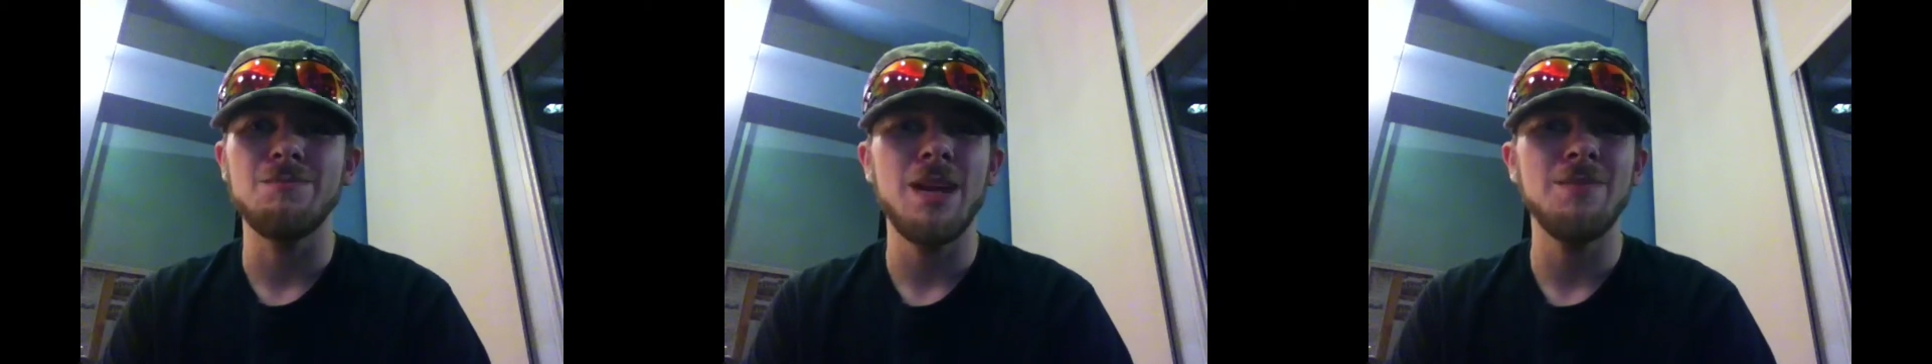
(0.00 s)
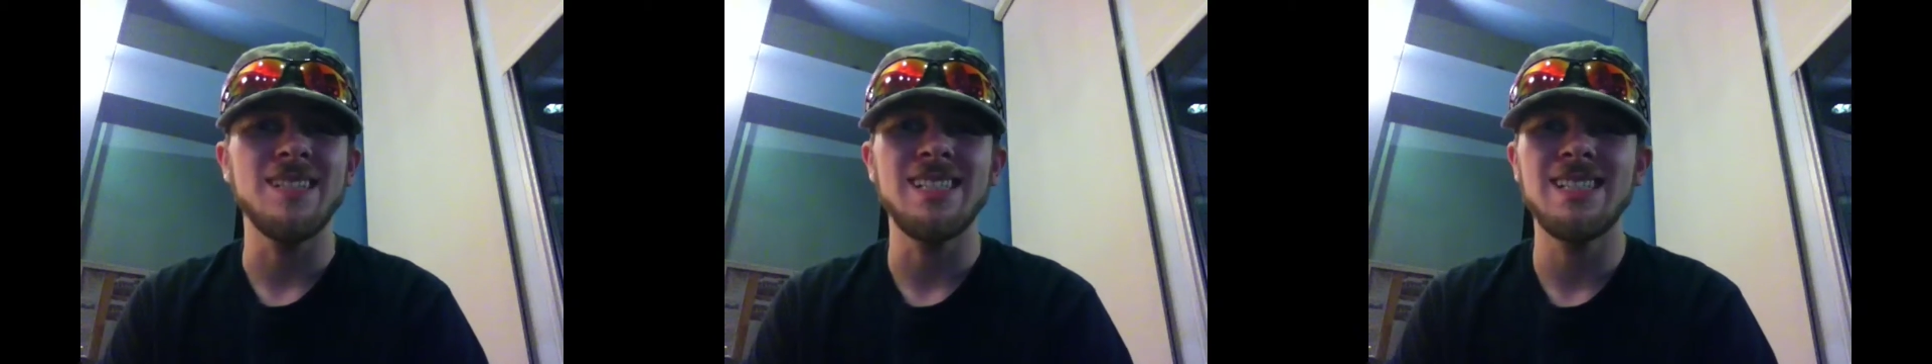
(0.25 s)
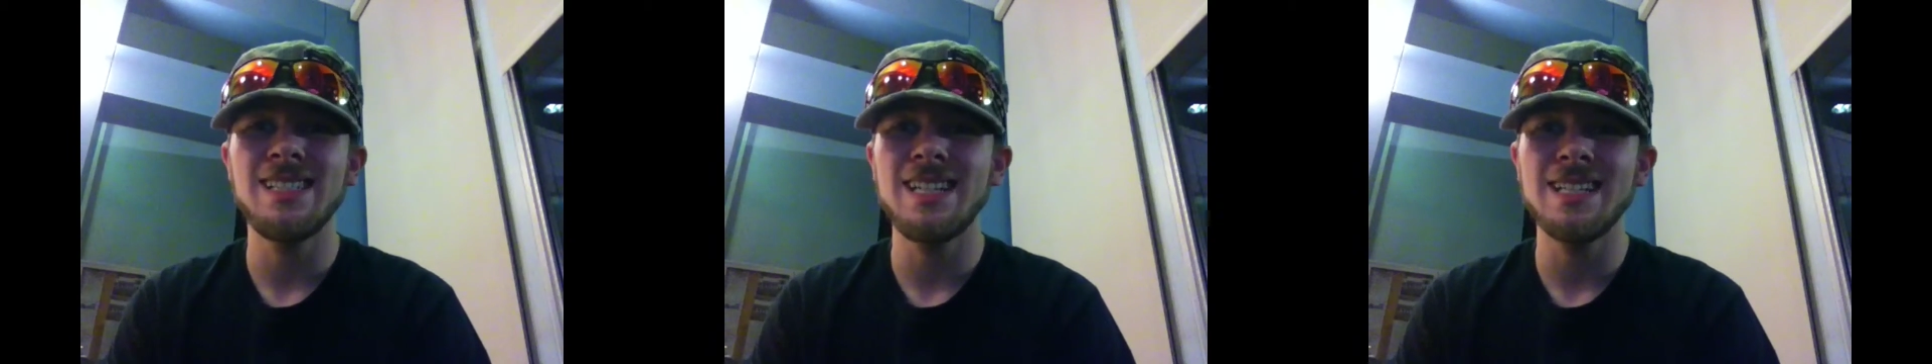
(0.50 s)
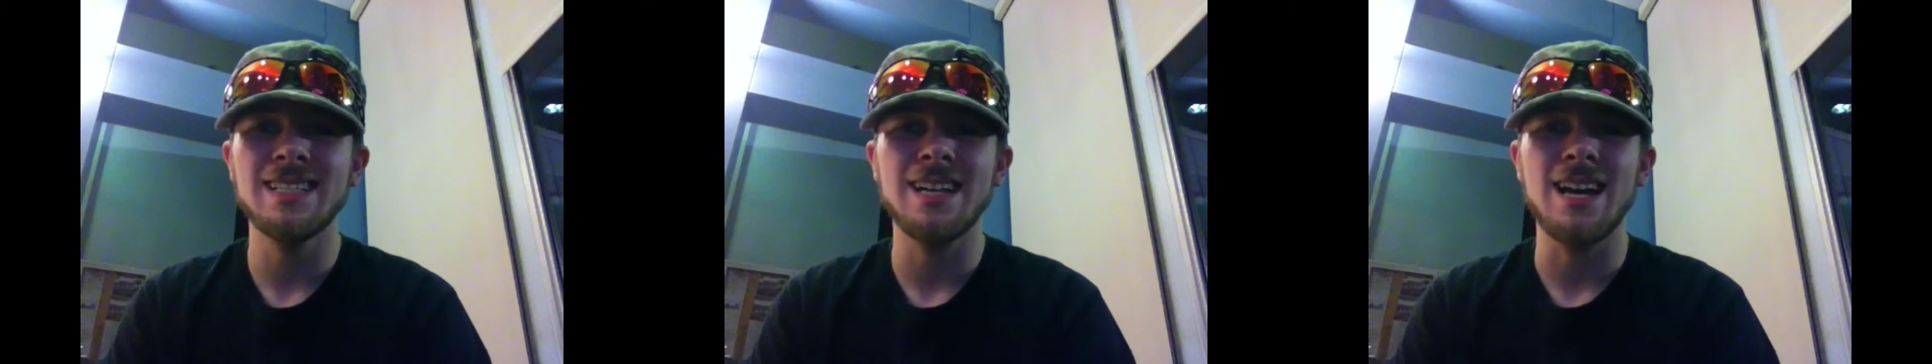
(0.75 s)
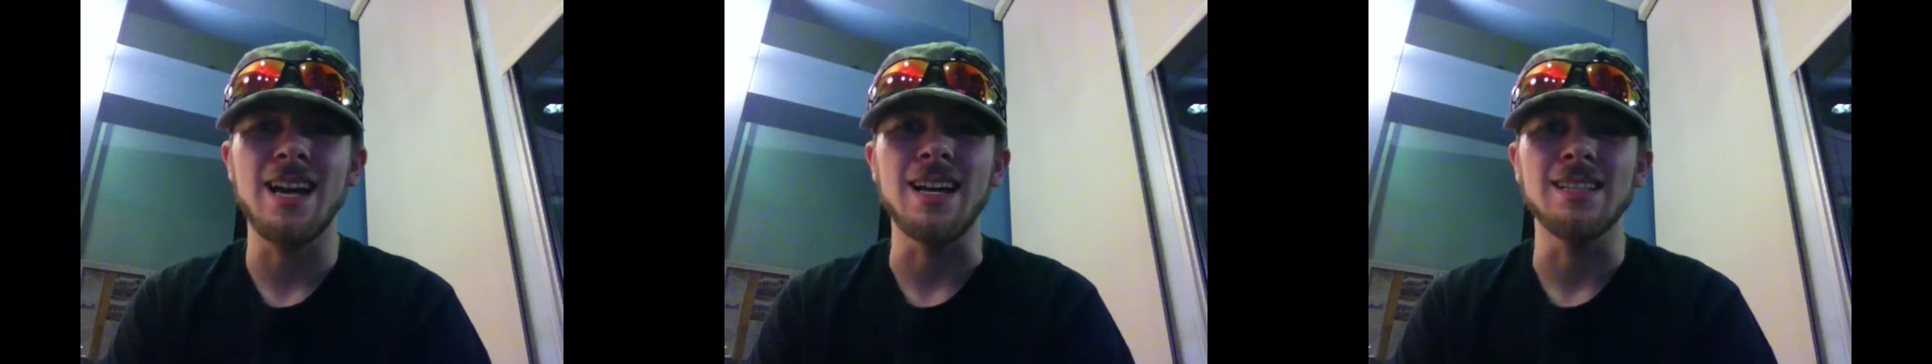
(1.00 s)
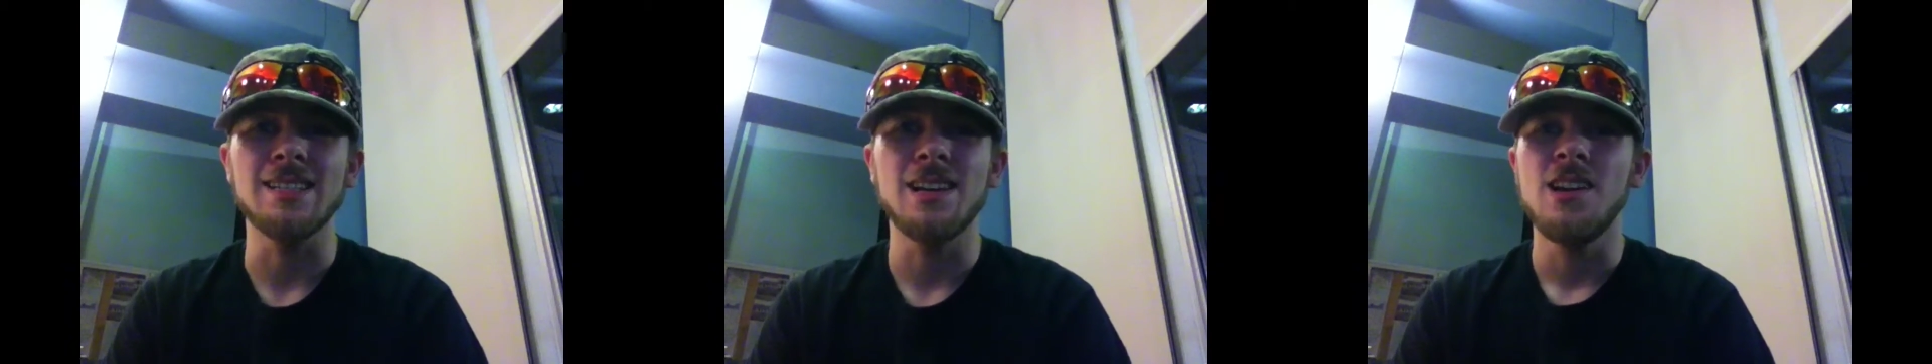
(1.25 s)
maybe 6
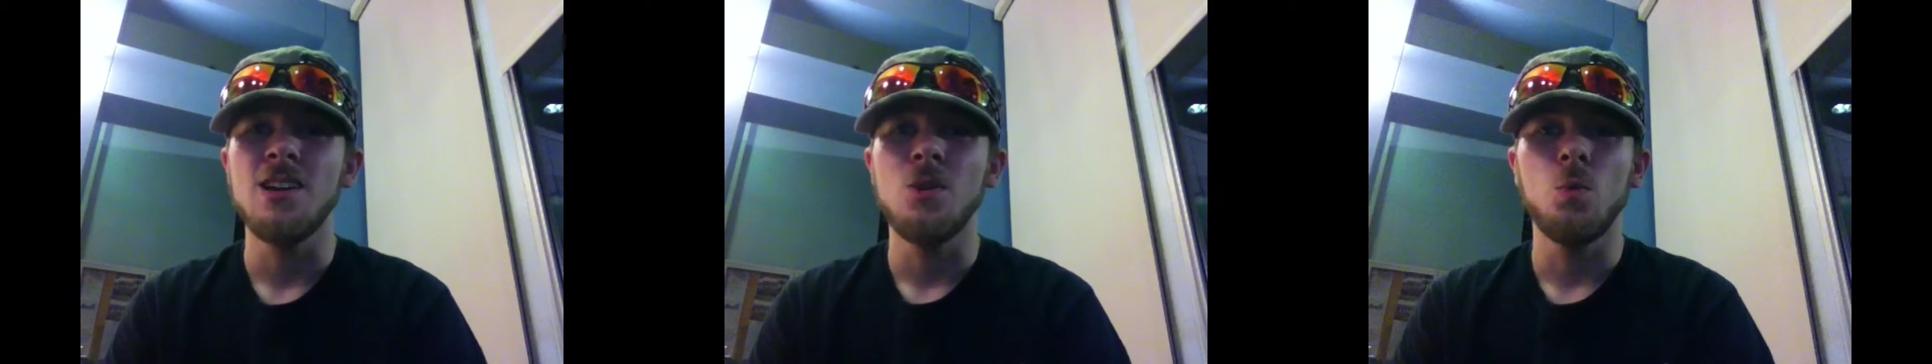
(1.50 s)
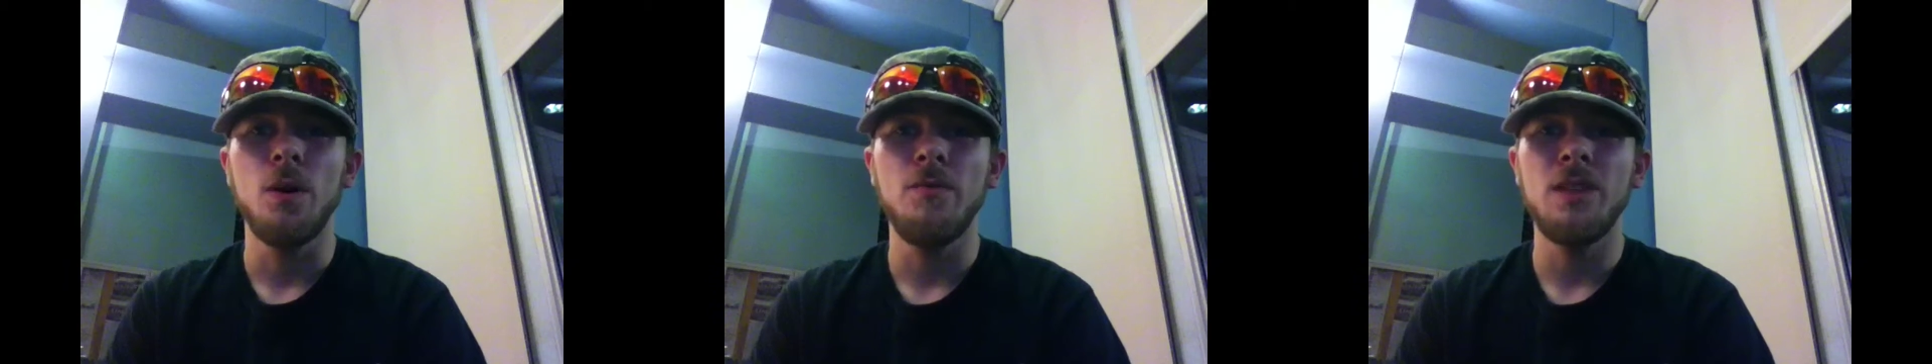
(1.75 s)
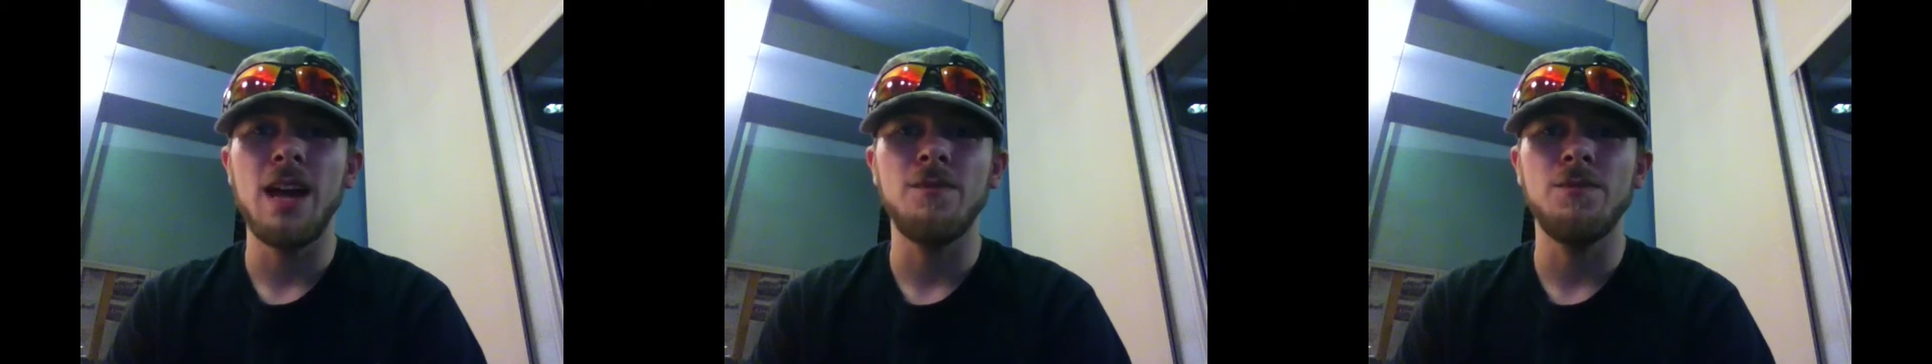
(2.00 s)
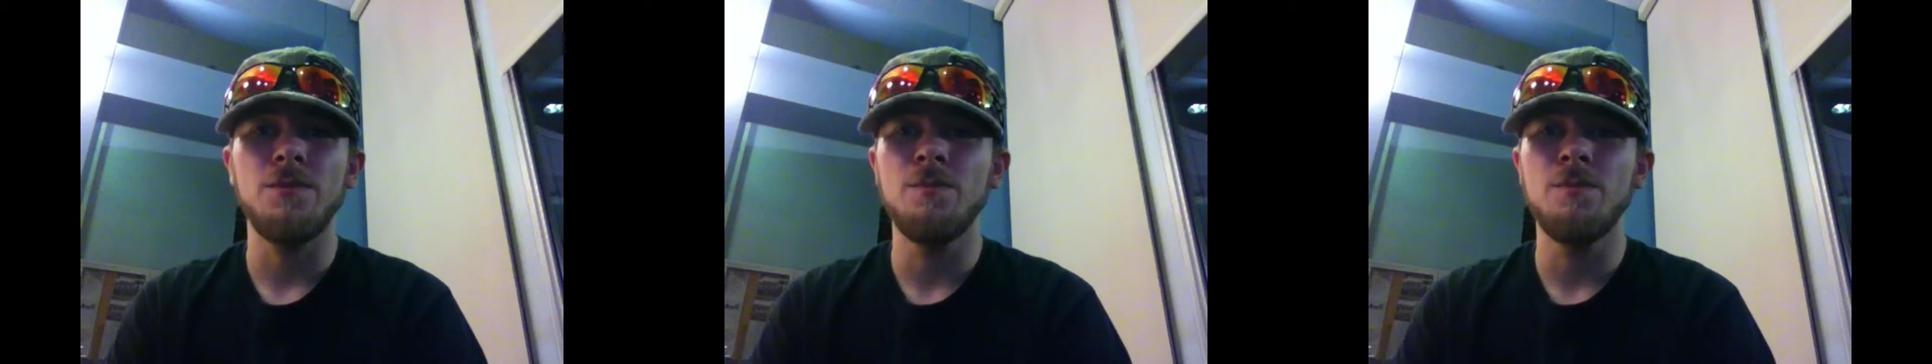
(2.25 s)
guys with that